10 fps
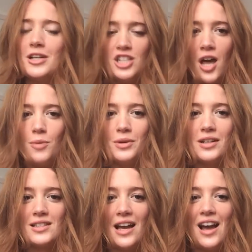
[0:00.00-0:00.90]
to my channel
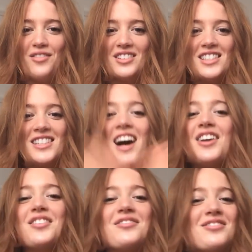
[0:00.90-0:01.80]
because I have a
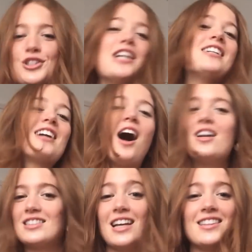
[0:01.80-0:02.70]
ton of great
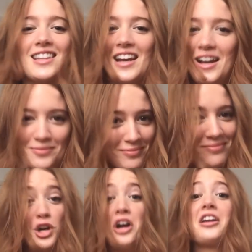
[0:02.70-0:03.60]
content that I'm
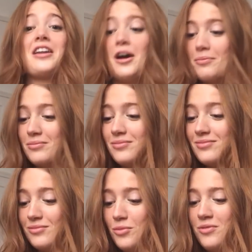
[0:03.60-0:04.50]
cooking up.
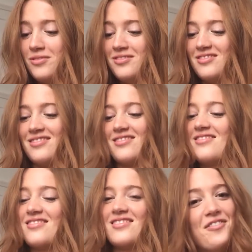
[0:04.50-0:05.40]

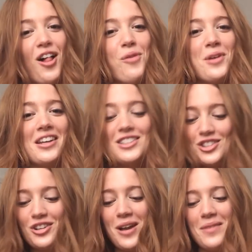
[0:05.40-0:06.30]
And follow me on
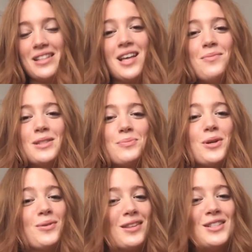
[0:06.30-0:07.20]
Instagram, that's
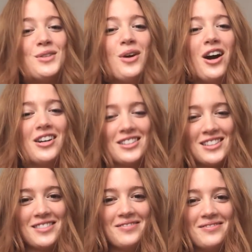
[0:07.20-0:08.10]
hummusfruit with 2
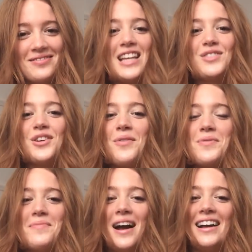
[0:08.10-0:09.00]
R's. Thanks for
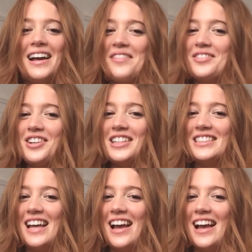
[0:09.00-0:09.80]
coming by, have a great